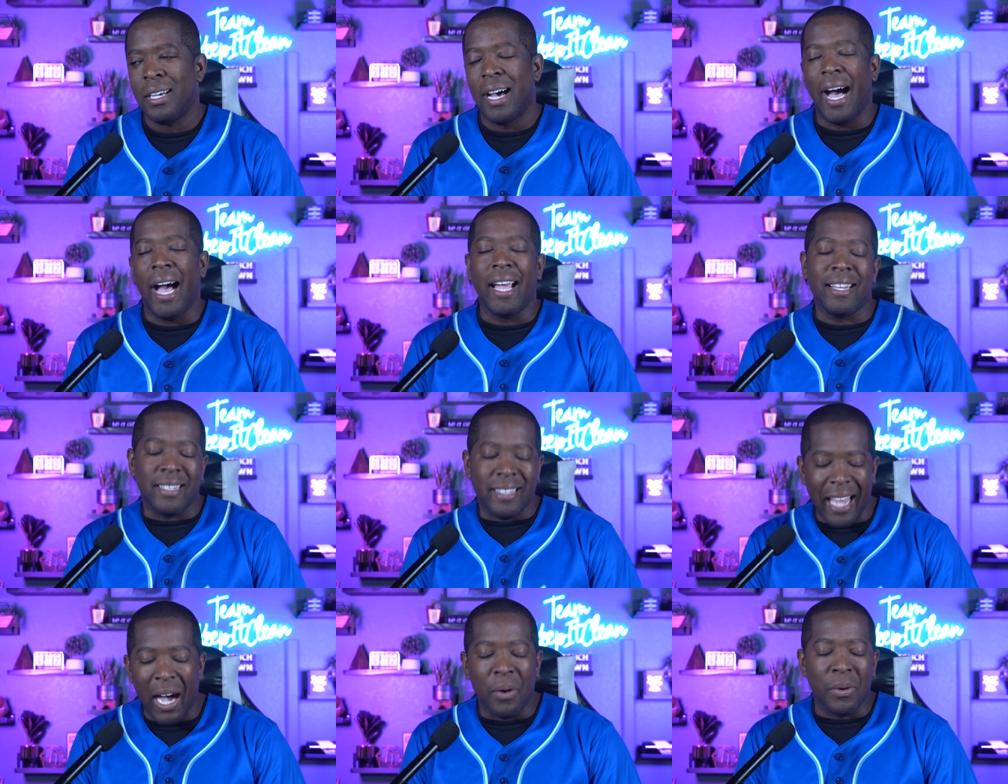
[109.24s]
I
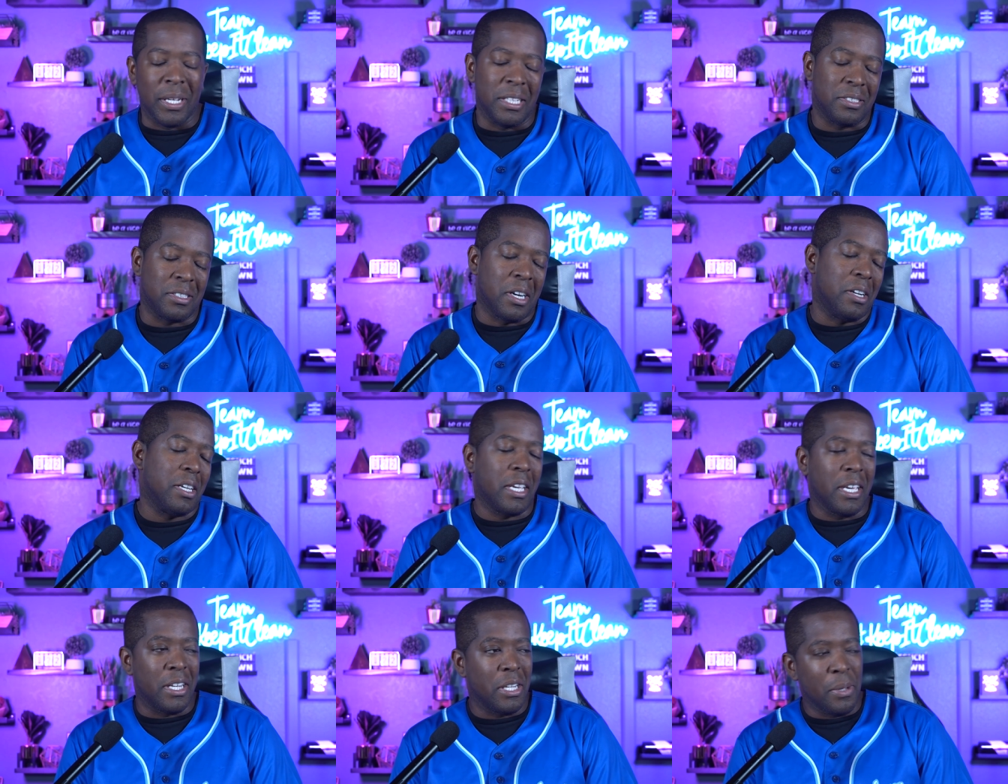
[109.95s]
doubt he's going
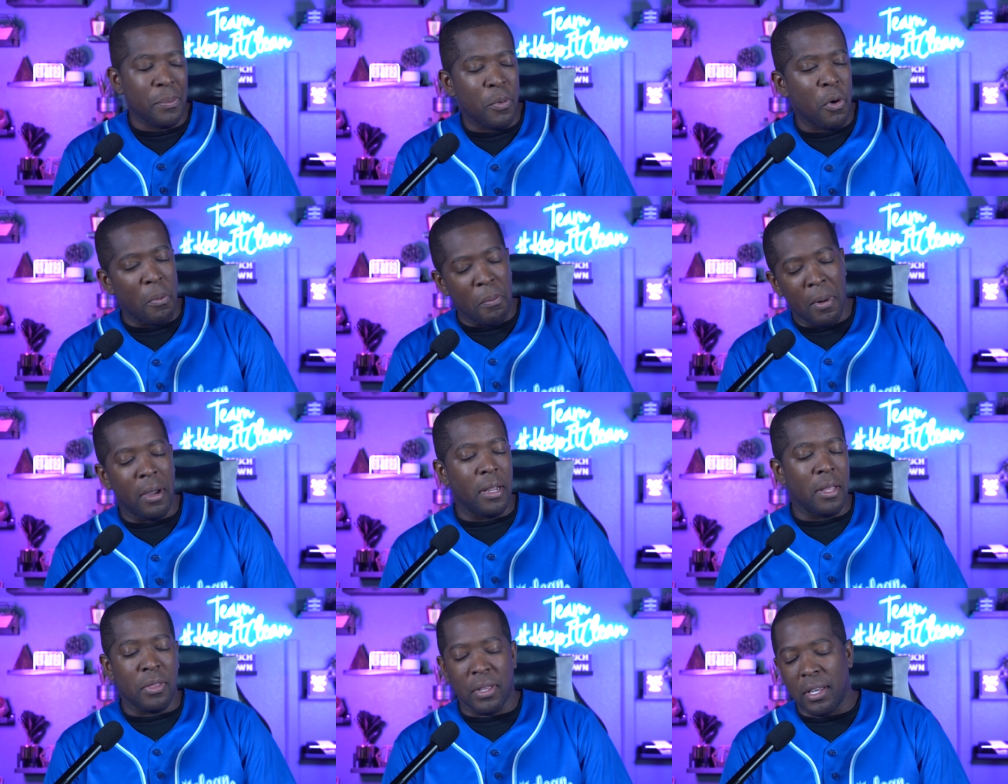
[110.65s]
to get any more
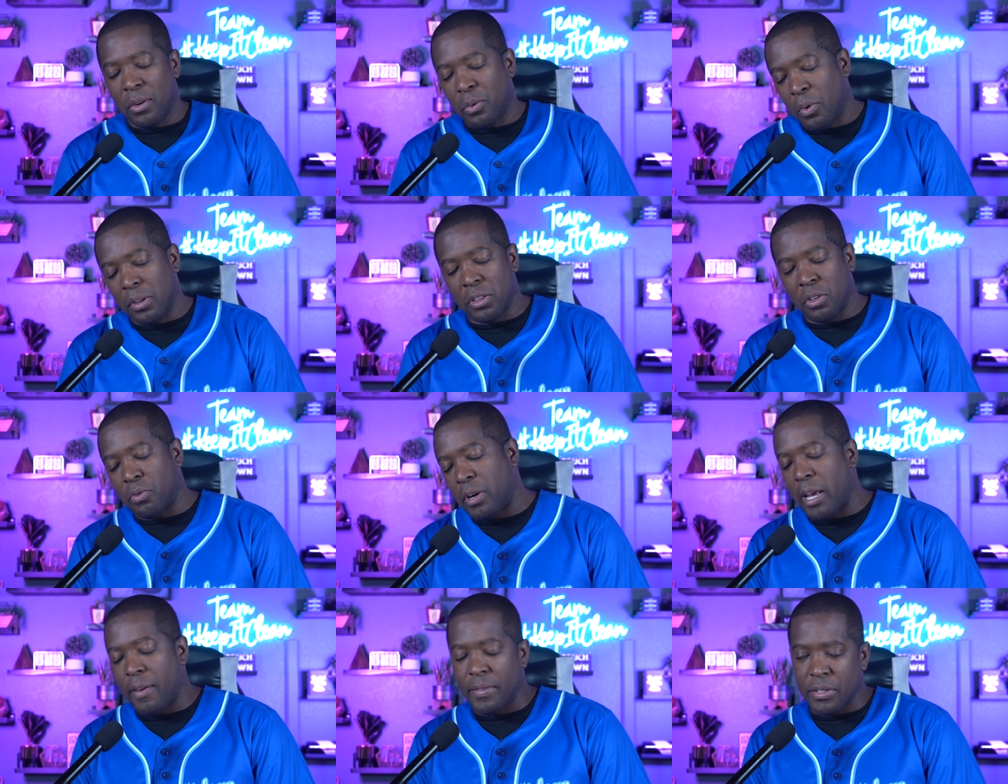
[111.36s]
money than what the
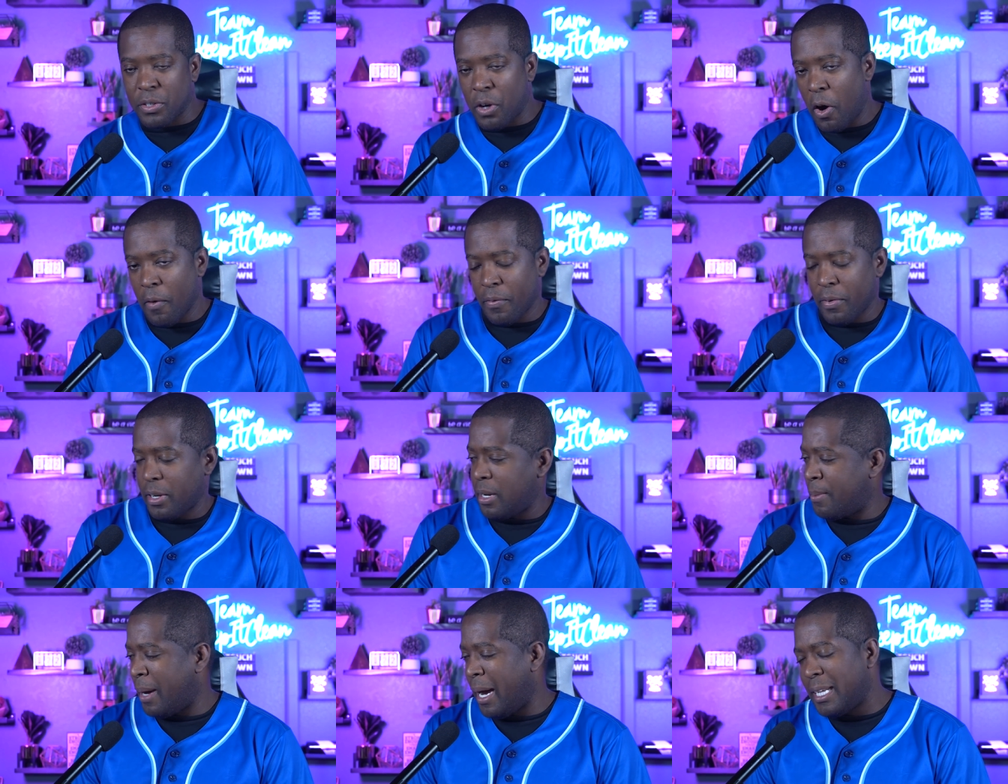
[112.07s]
Ravens offered
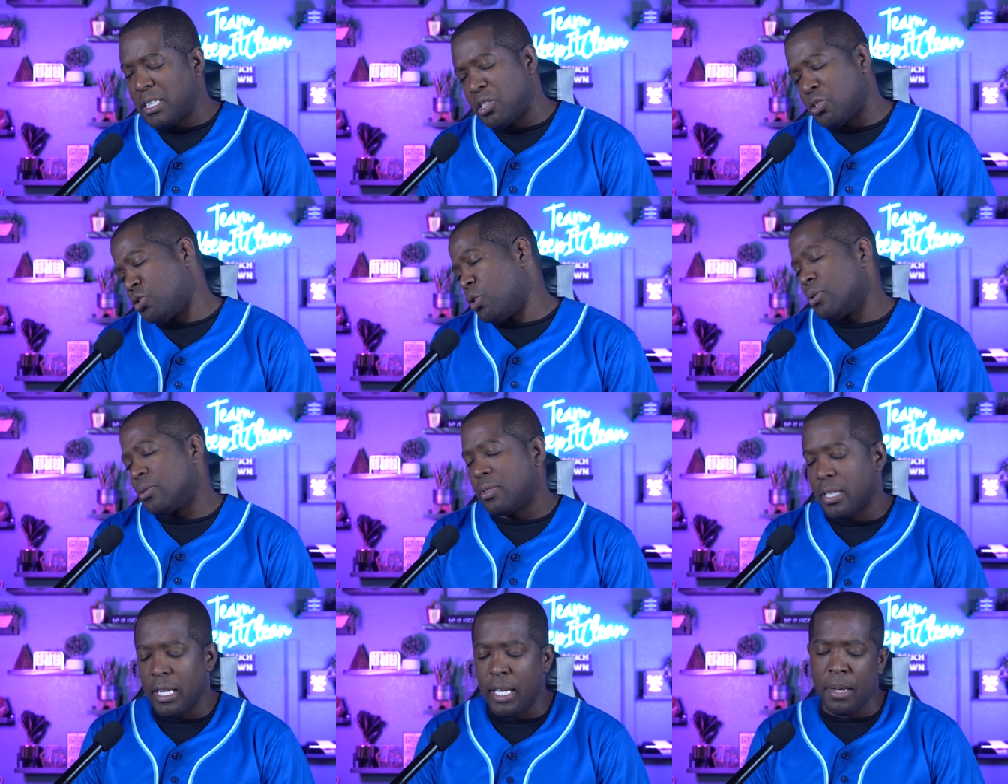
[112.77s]
him. I just don't
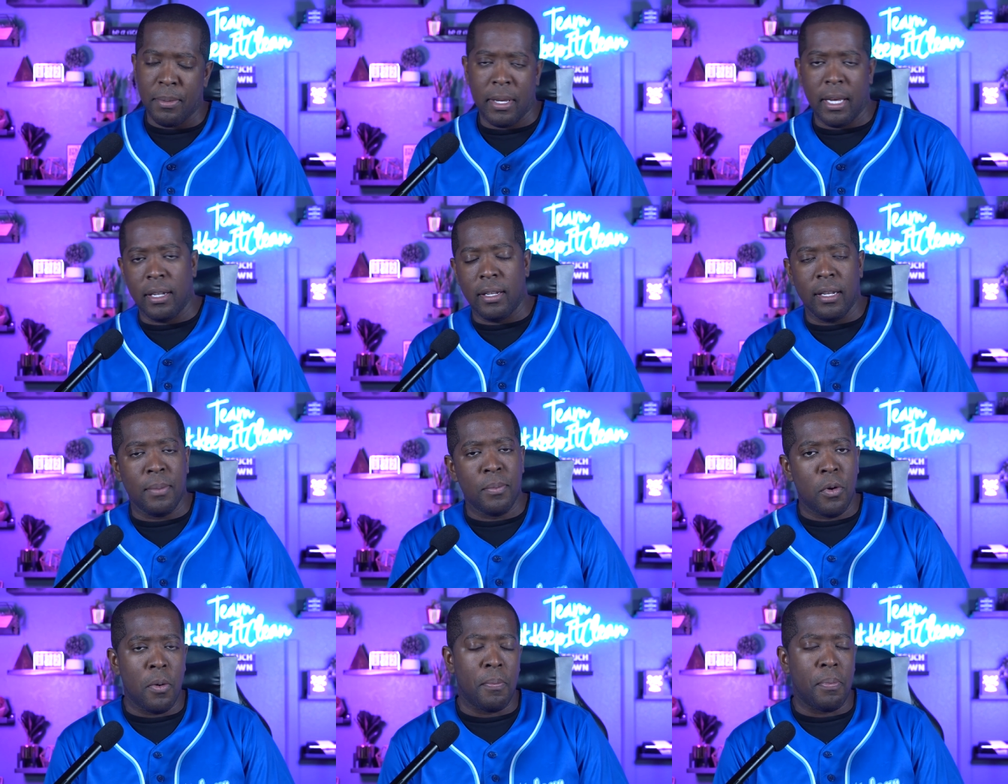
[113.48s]
see him getting
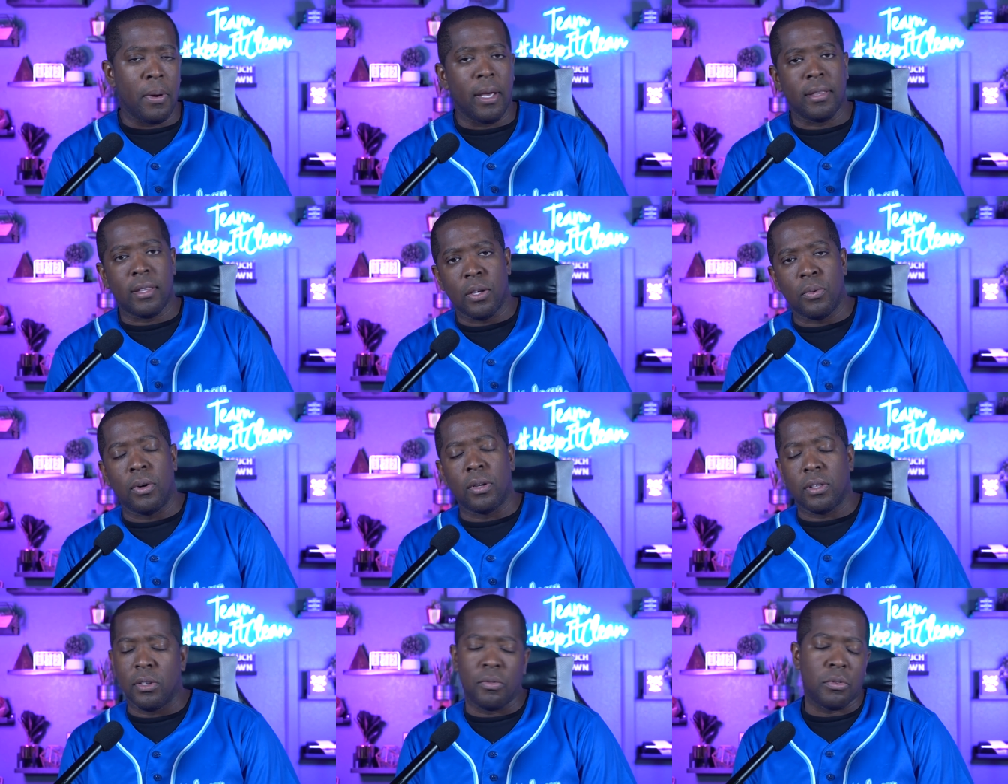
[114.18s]
any more bread than
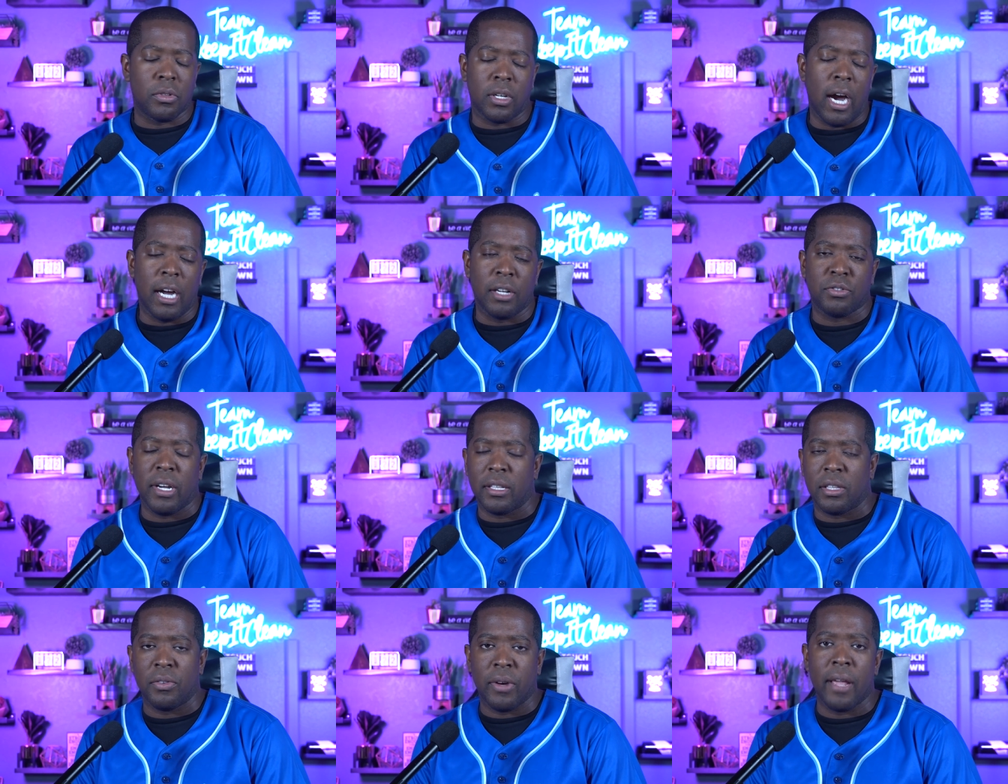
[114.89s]
what the
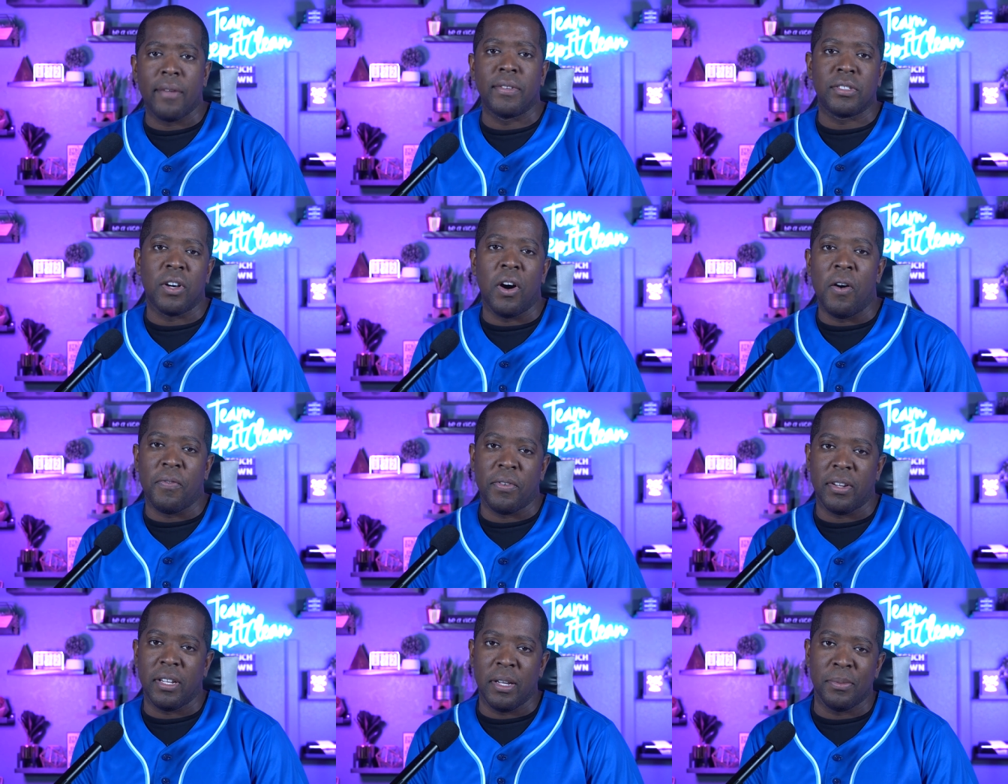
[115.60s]
contract the Ravens
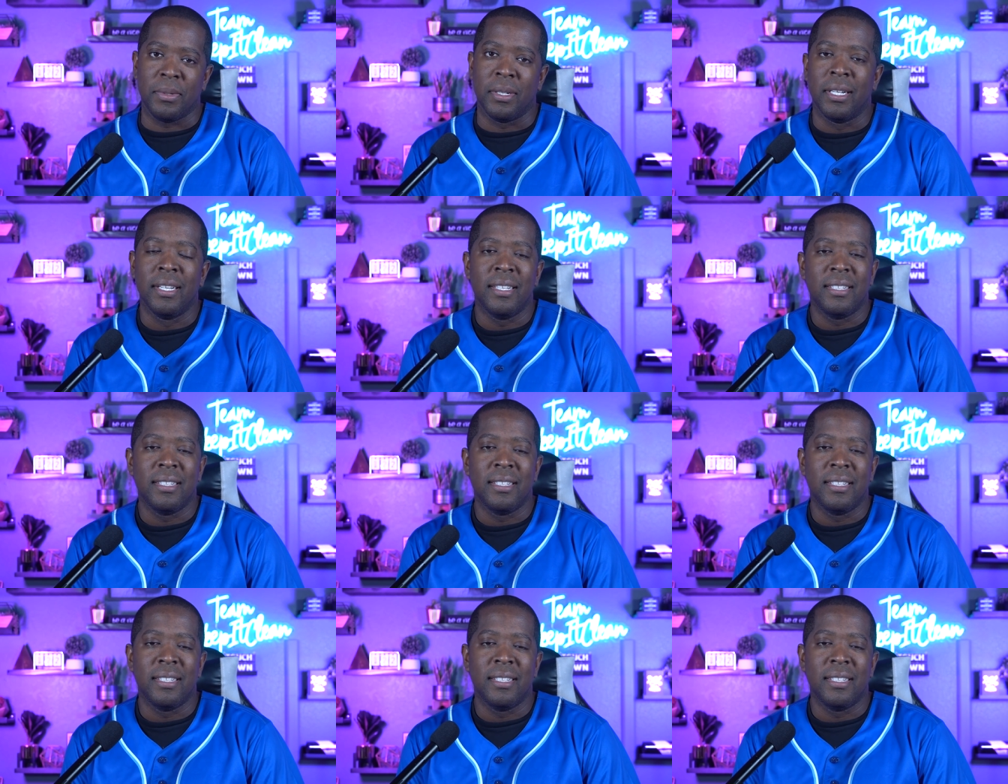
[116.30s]
offered him.